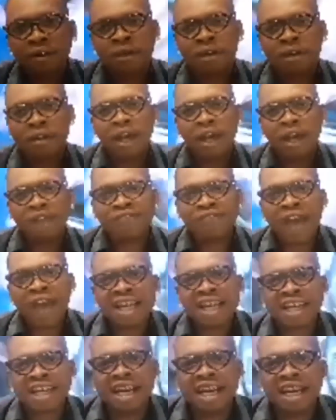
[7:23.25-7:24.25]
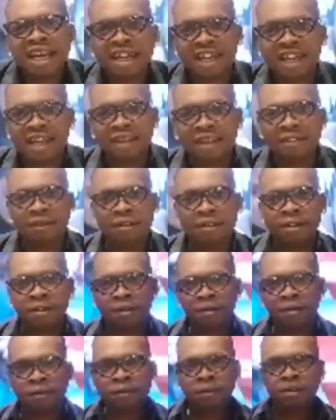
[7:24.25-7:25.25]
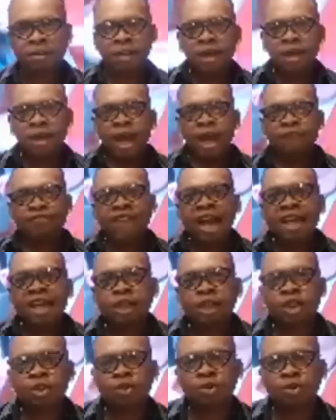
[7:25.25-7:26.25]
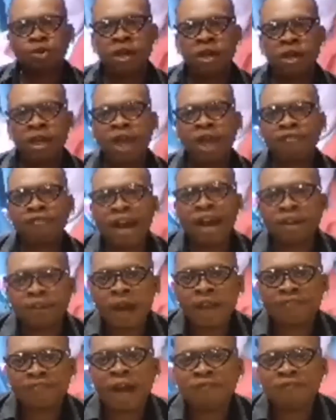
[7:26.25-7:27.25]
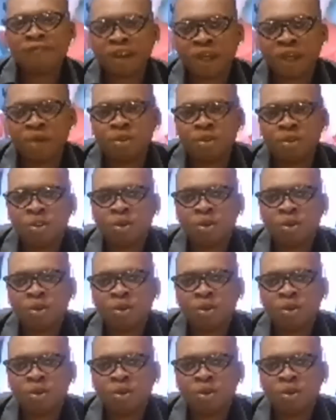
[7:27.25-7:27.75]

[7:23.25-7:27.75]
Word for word: If you are licky, if you are lick you, if you are fuck you, what